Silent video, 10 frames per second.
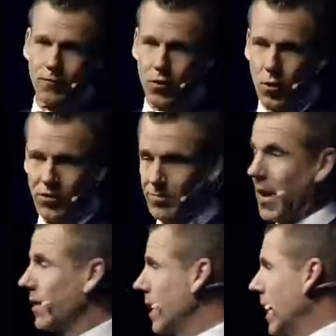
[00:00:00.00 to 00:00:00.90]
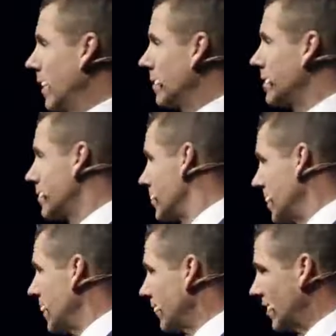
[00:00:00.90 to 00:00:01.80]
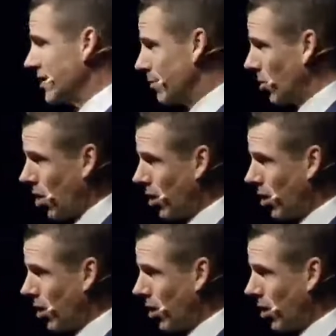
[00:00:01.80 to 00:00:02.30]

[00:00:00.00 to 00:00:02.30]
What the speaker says: Of course, back then, to be invincible,